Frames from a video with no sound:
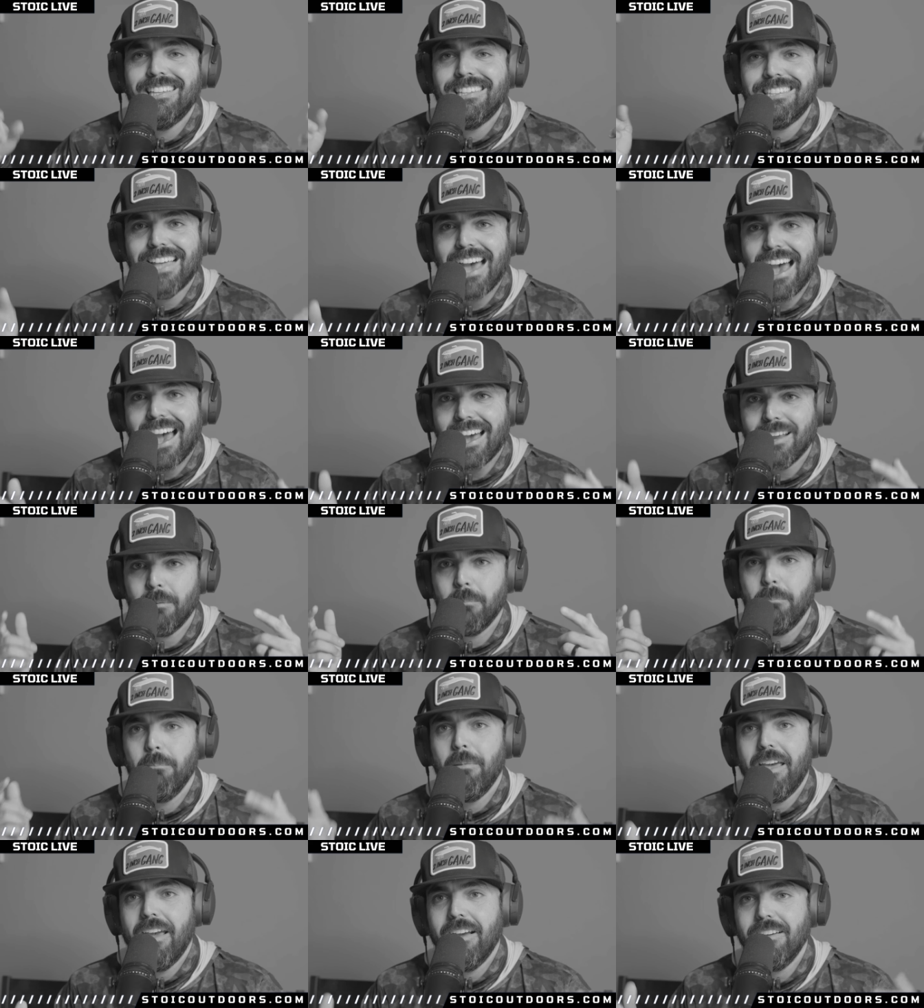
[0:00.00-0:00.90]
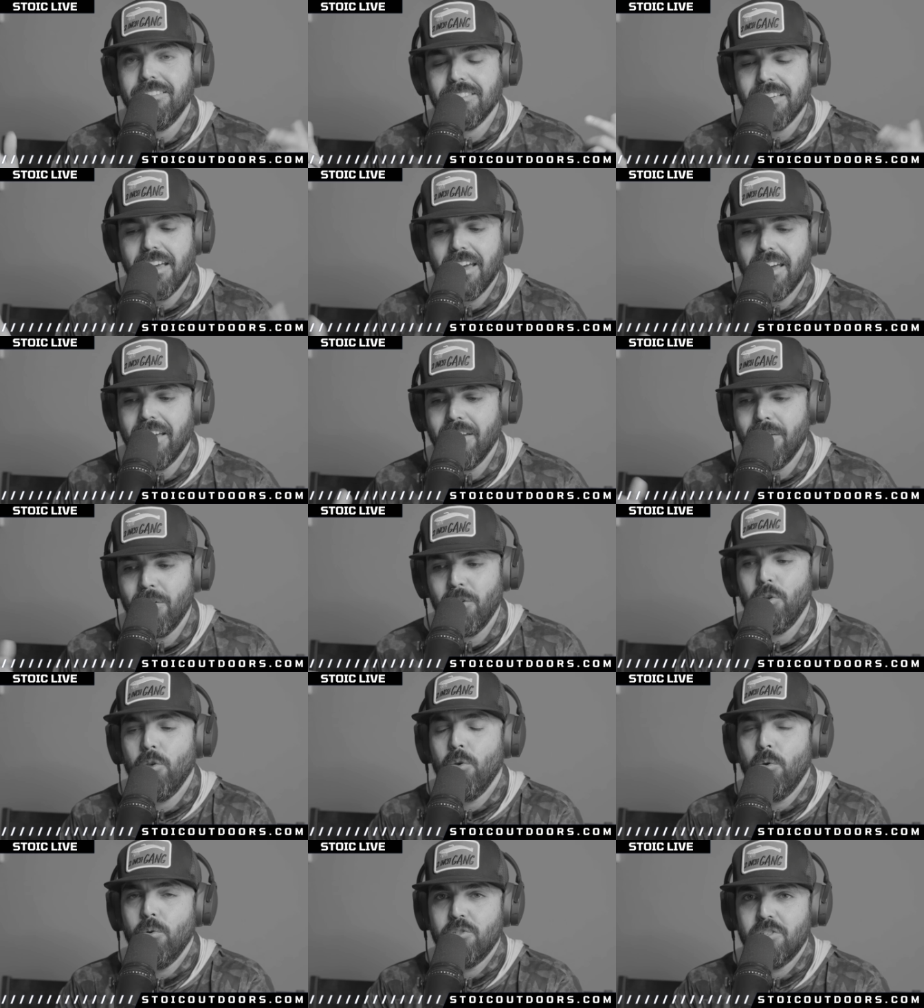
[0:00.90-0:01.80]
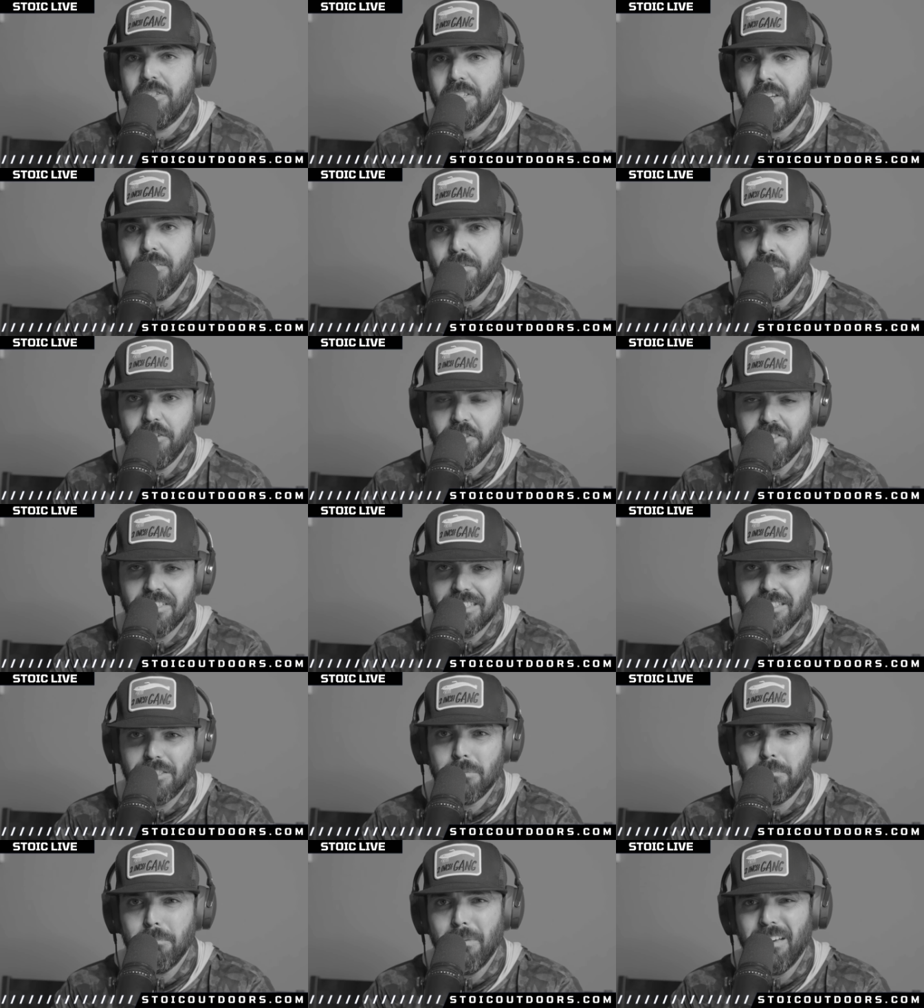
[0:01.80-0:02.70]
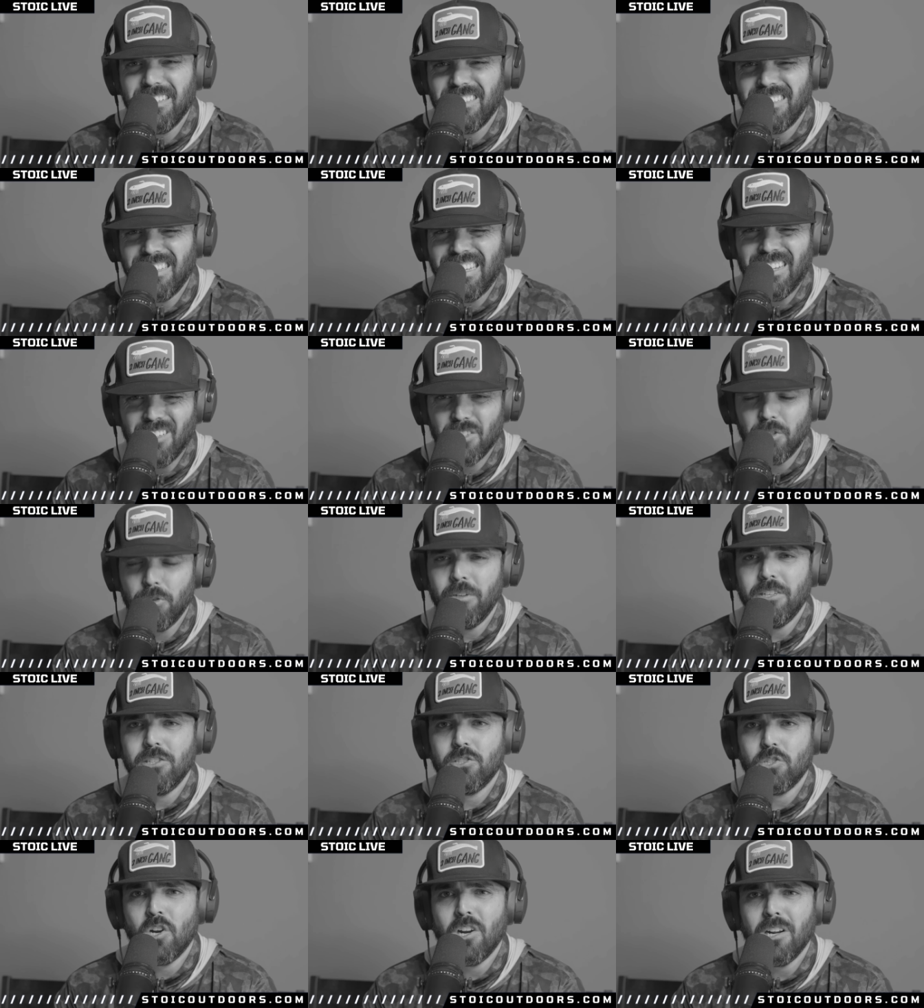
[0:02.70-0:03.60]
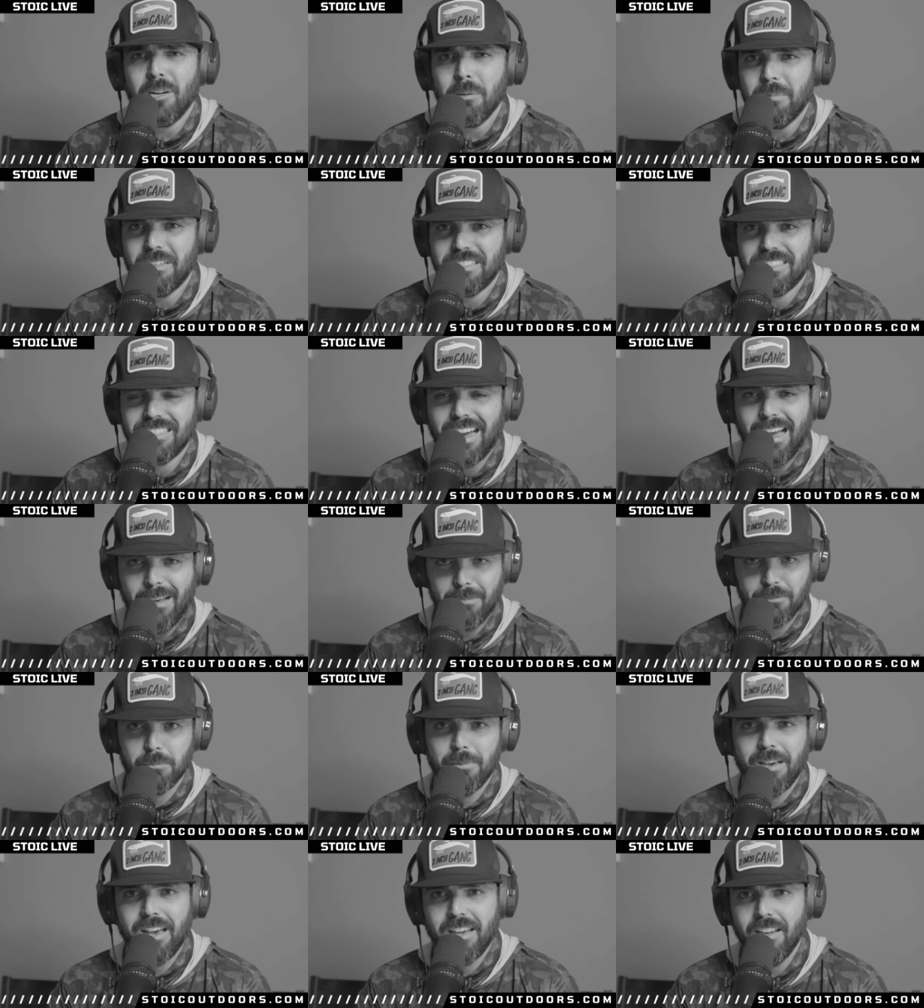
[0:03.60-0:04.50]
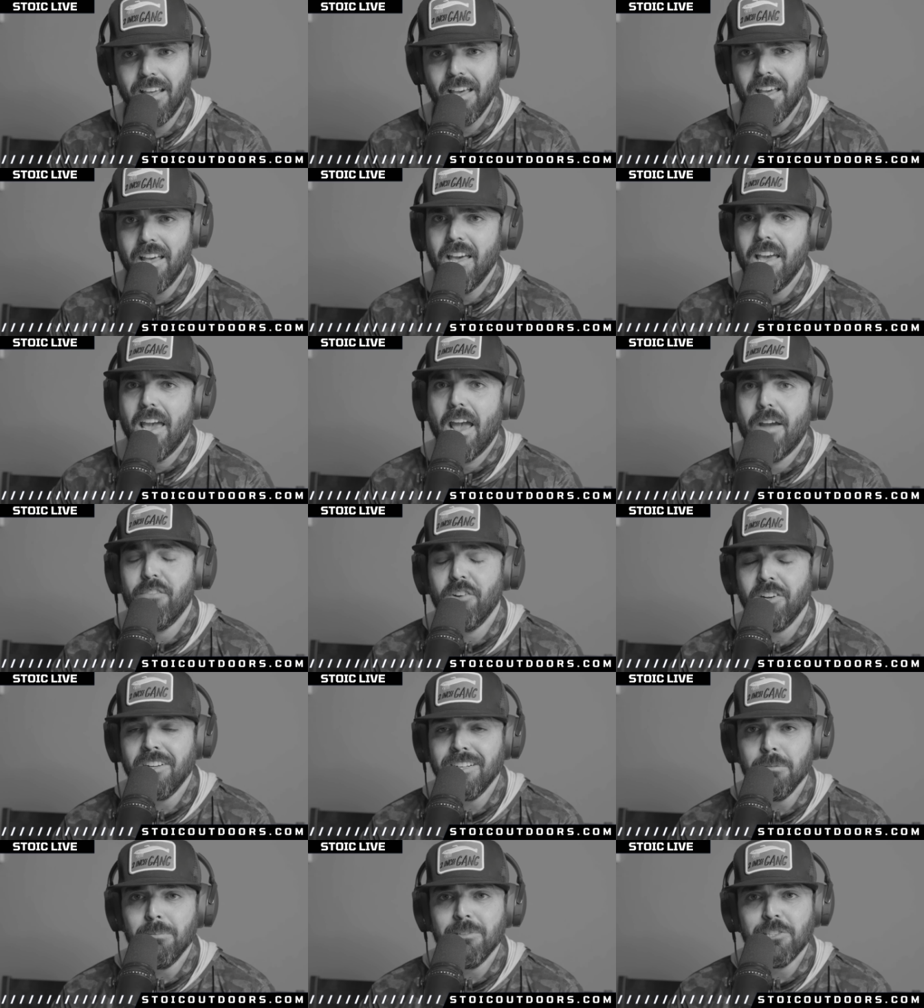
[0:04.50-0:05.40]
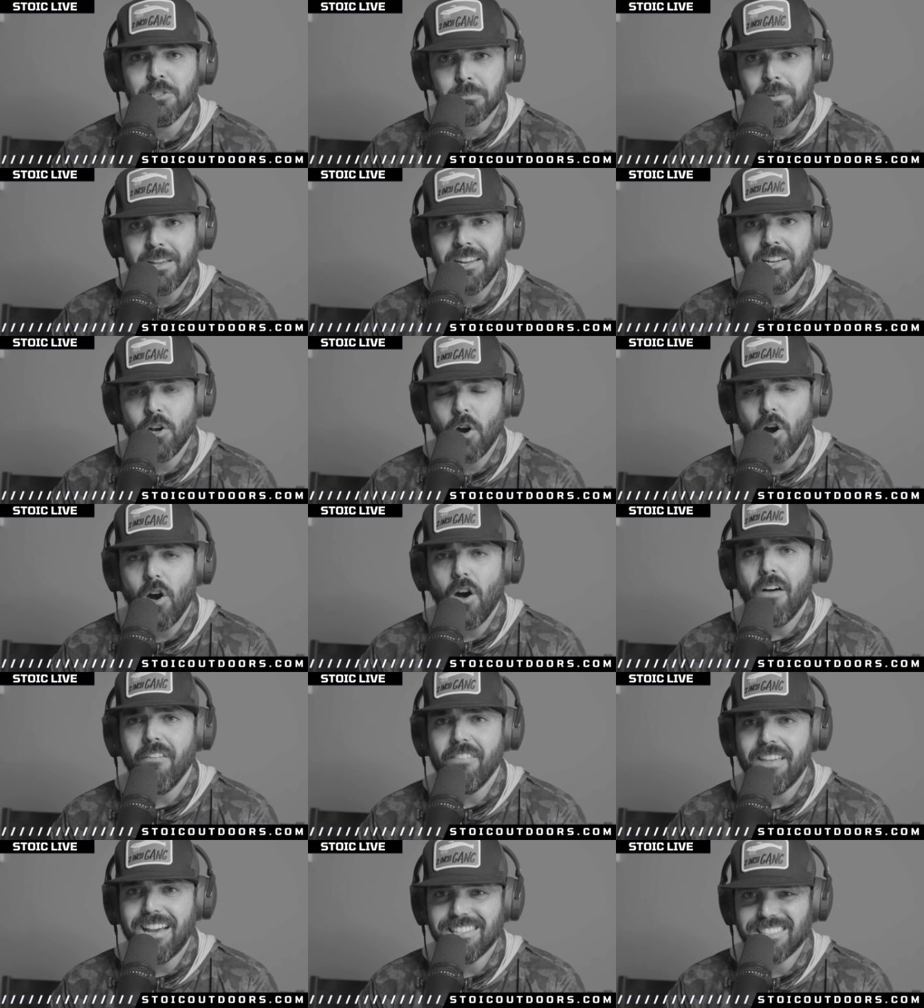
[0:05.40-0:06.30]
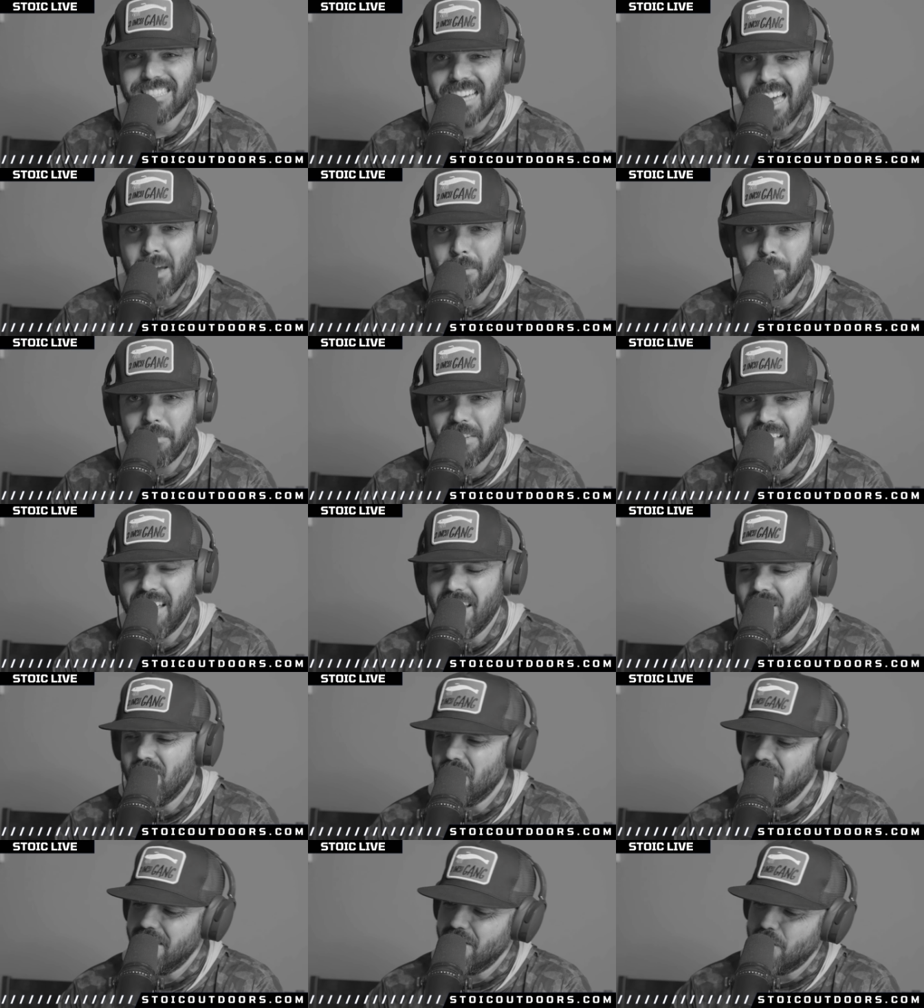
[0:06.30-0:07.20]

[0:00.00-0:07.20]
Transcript: That makes a huge difference, especially during tournament times, man. If you're going to be spending all that time and energy